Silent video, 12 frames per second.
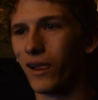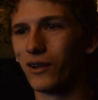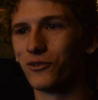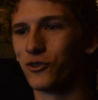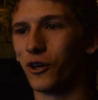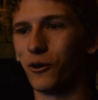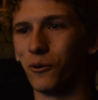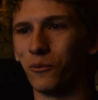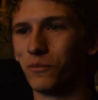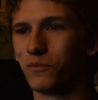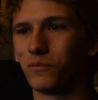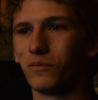so
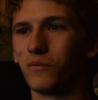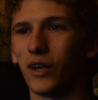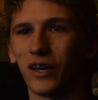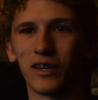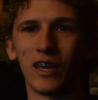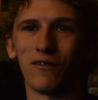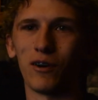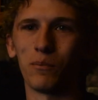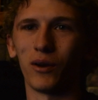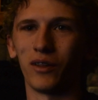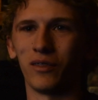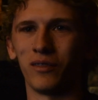I gave up
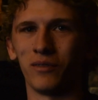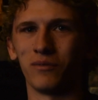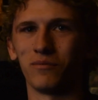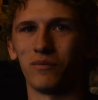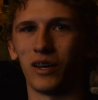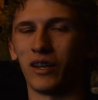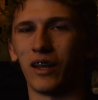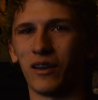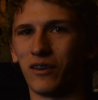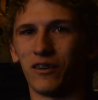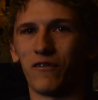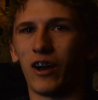on, I
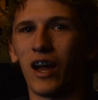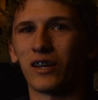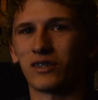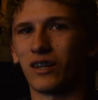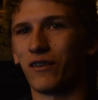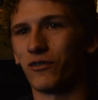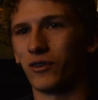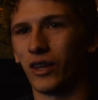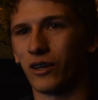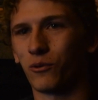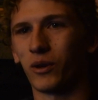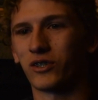never asked, I never
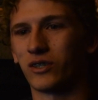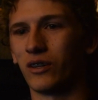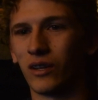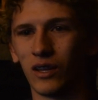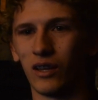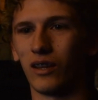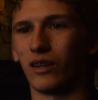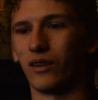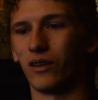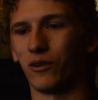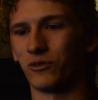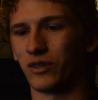like questioned,
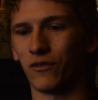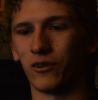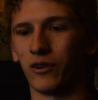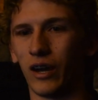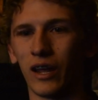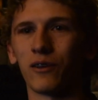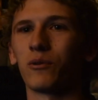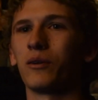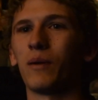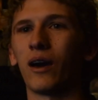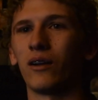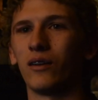I was never angry
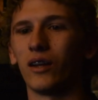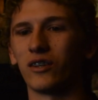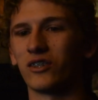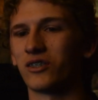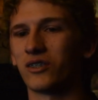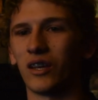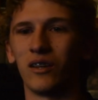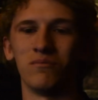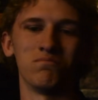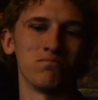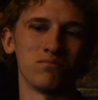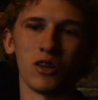about it. I just said,
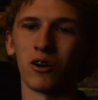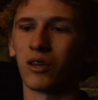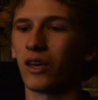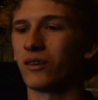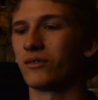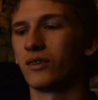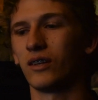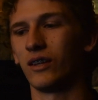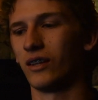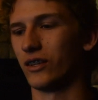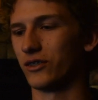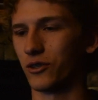okay,
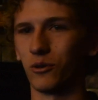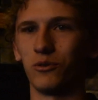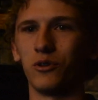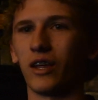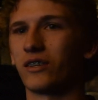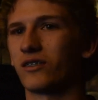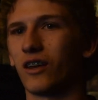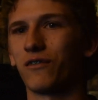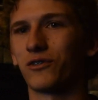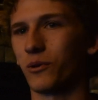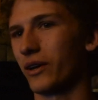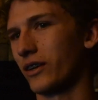let's go do that stuff
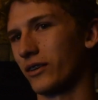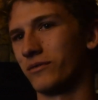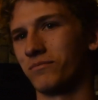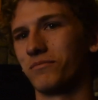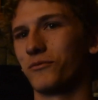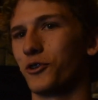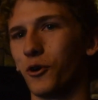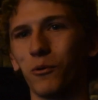so I can go